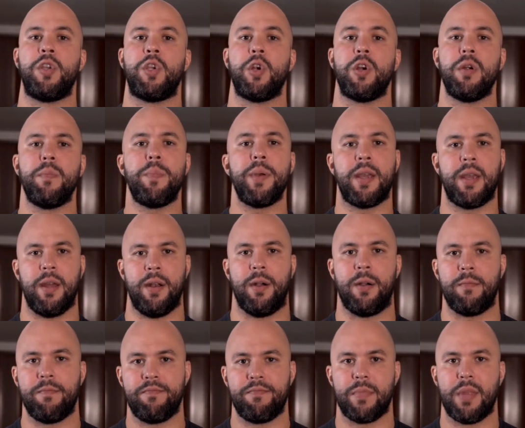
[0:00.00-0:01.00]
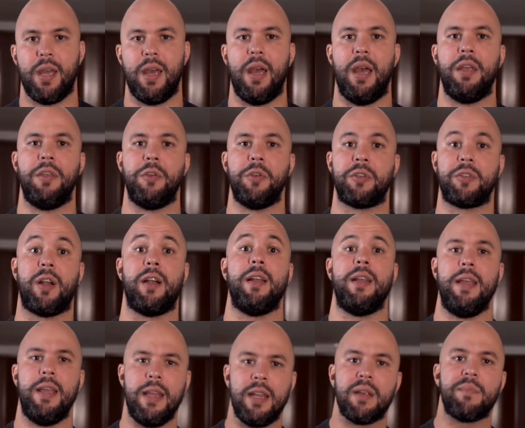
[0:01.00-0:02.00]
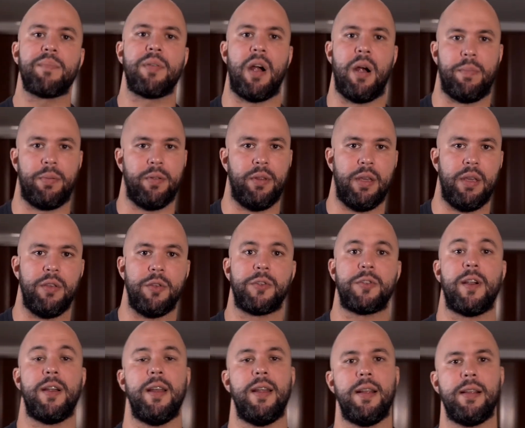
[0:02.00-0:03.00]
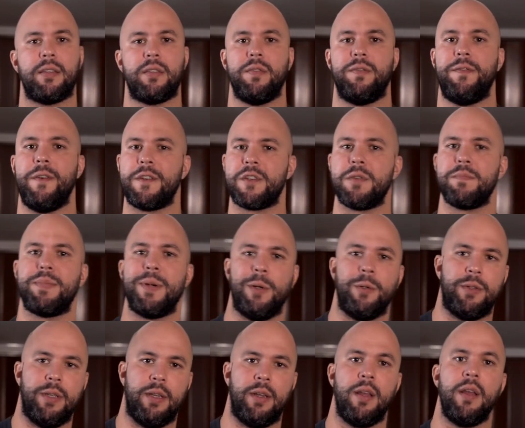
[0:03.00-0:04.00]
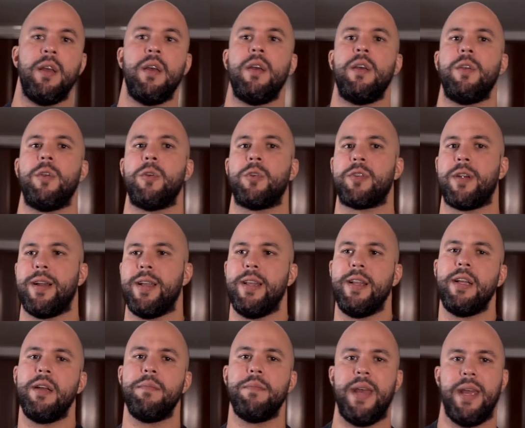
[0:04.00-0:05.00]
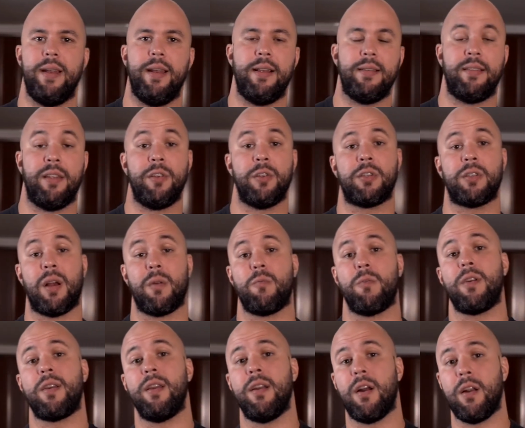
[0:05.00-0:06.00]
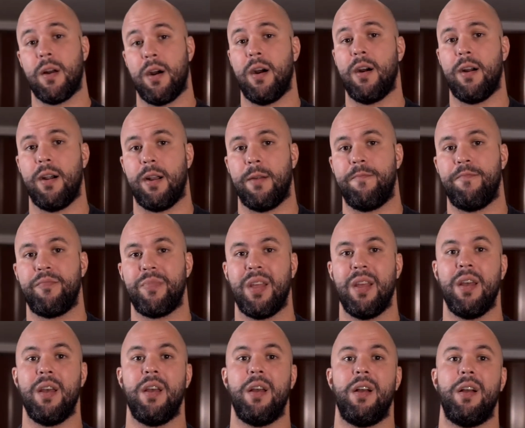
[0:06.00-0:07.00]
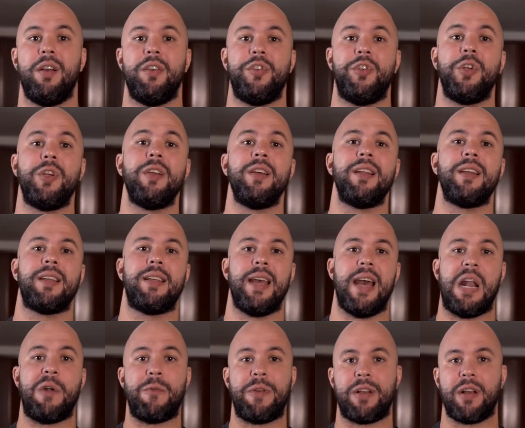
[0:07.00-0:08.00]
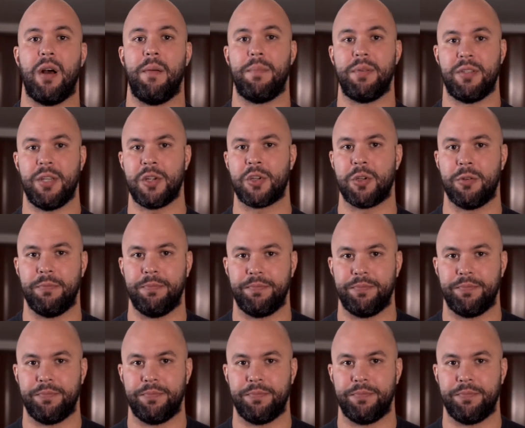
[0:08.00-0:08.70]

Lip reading: you're a beginner and you start eating properly, you start eating sufficient protein, you start eating at maintenance, and you start working out hard, you're gonna get recomposition.